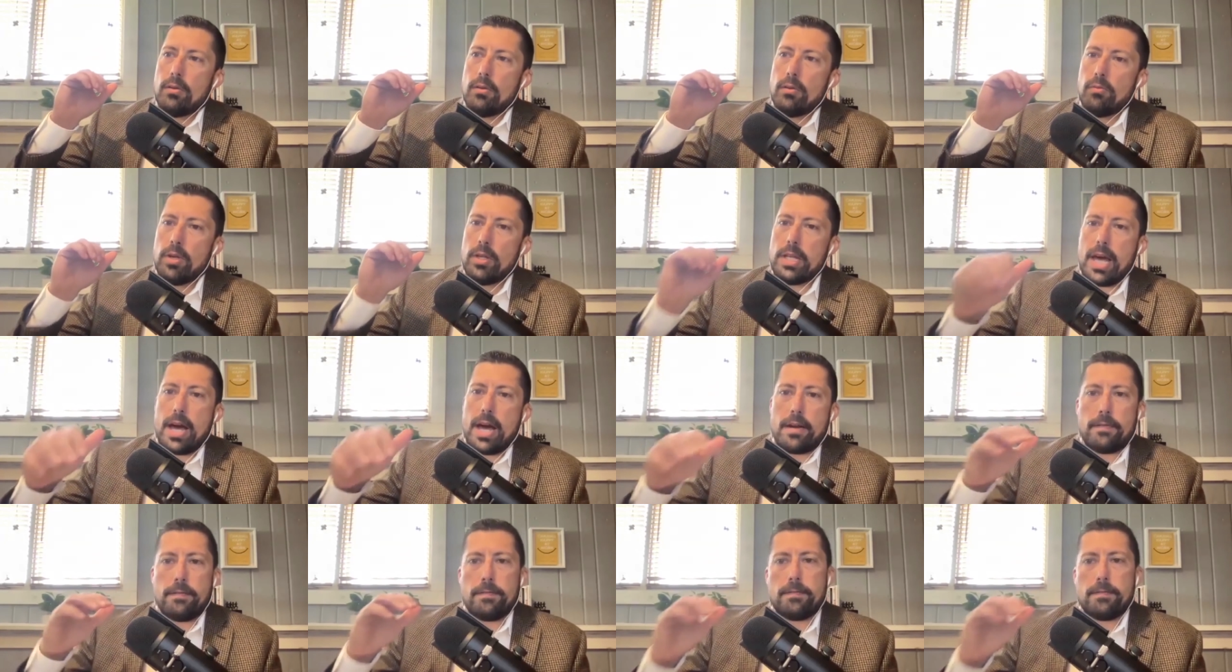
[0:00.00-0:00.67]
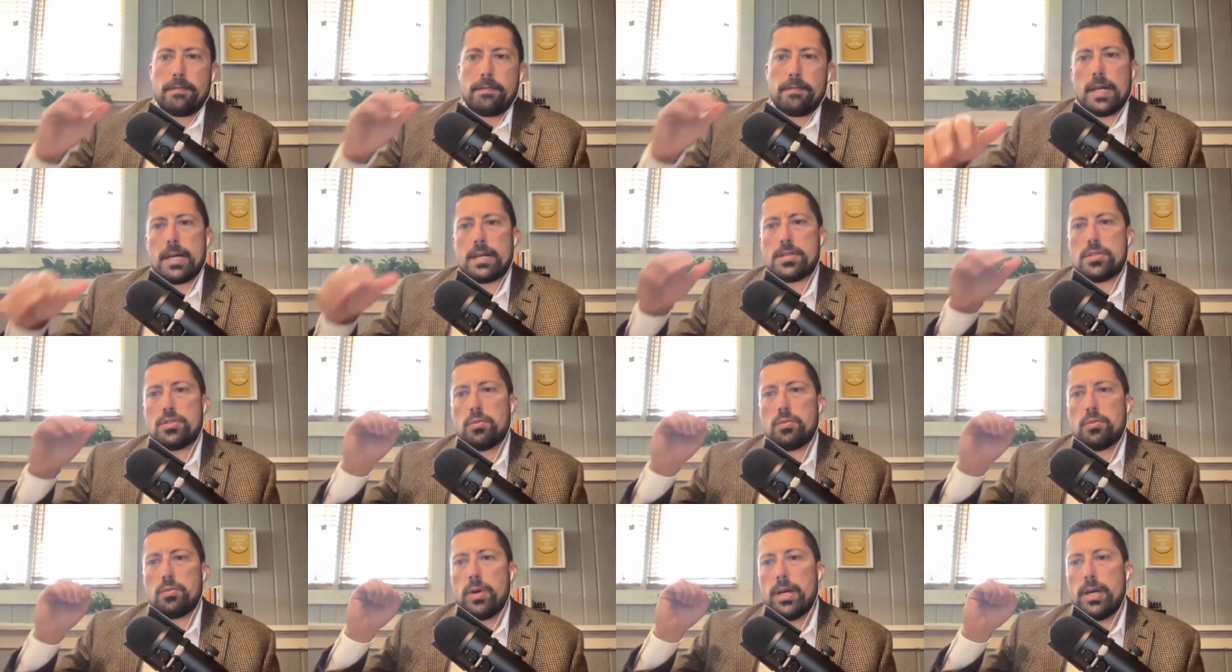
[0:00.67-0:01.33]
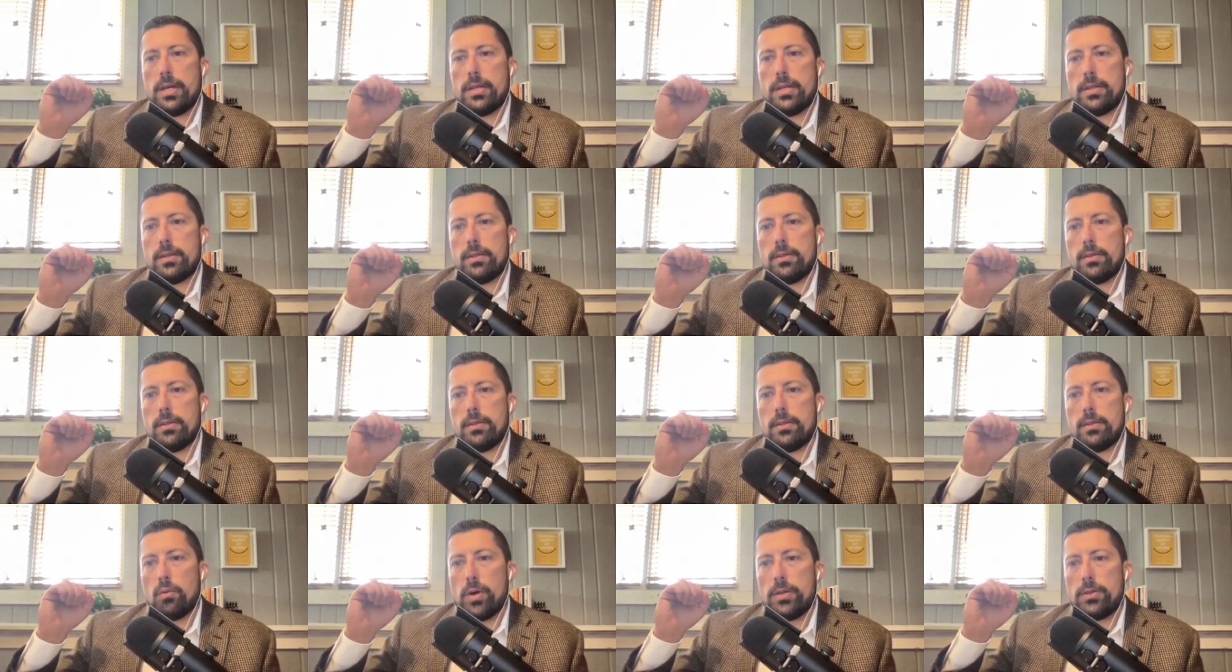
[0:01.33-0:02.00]
really how to flex with
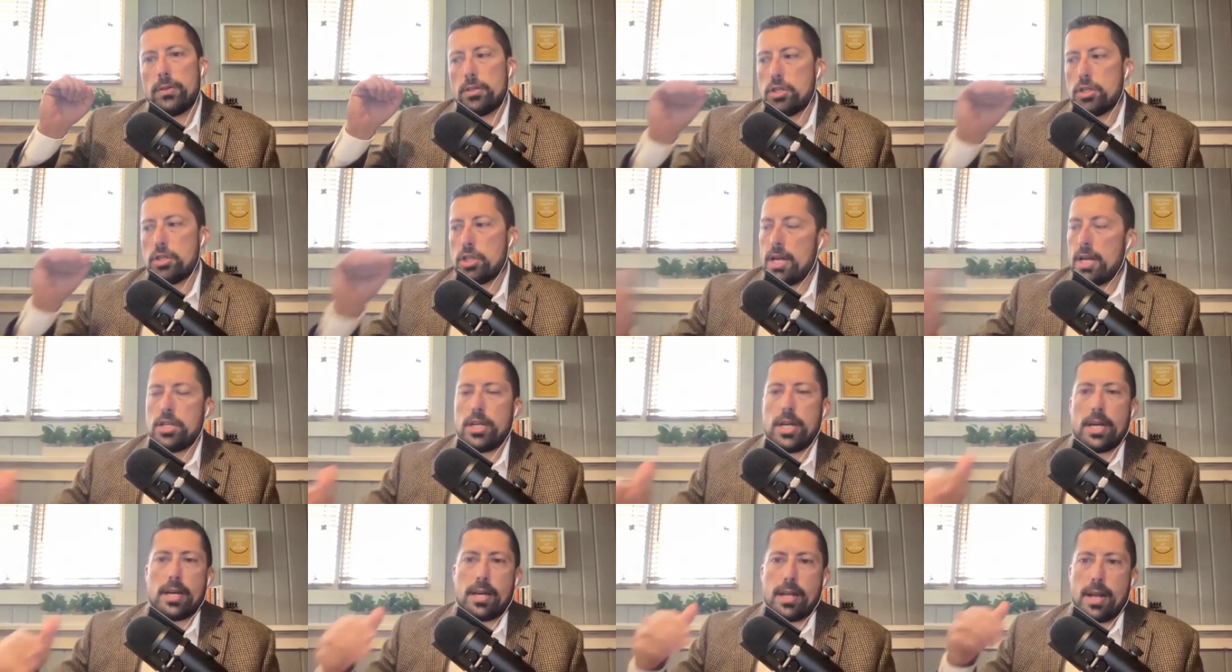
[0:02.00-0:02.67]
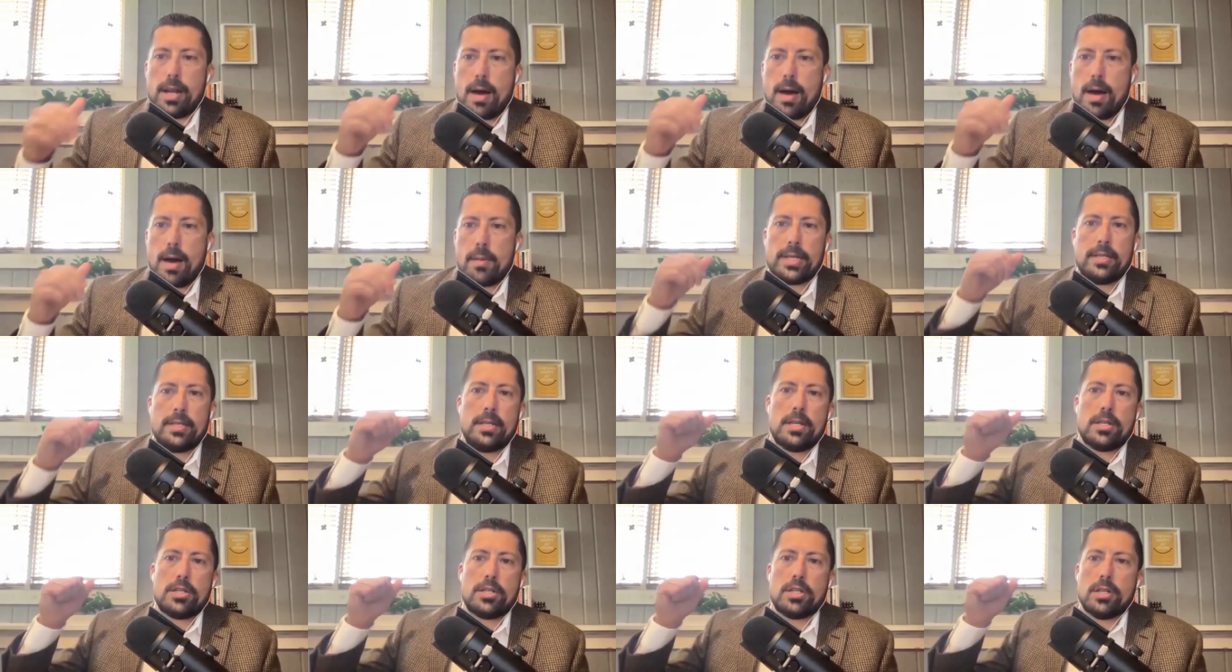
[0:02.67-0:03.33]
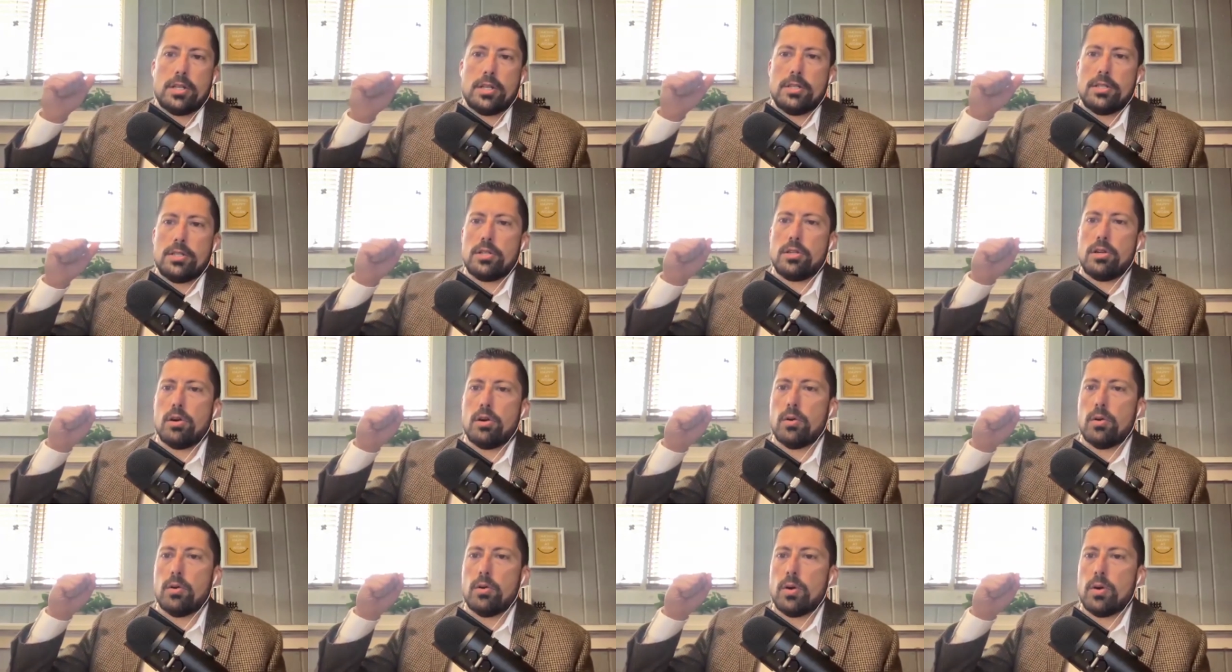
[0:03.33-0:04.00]
with the changing economic conditions you
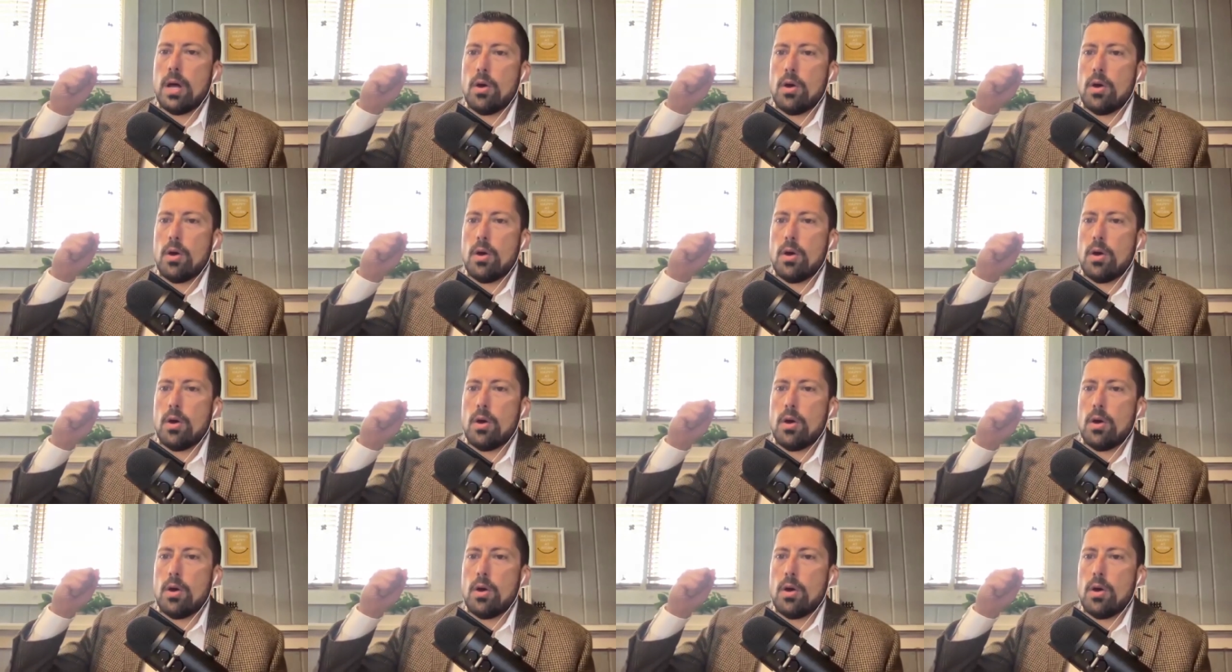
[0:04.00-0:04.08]
know